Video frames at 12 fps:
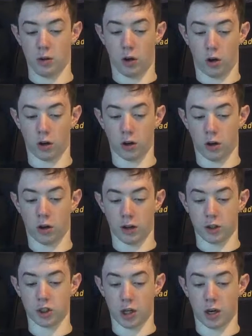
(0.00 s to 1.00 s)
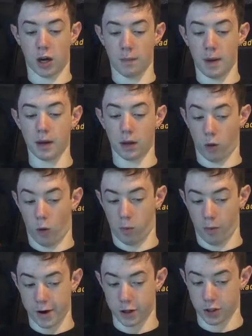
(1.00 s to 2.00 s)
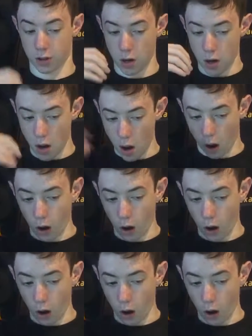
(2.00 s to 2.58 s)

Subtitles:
or the Hong Kong and Shanghai Banking Corporation,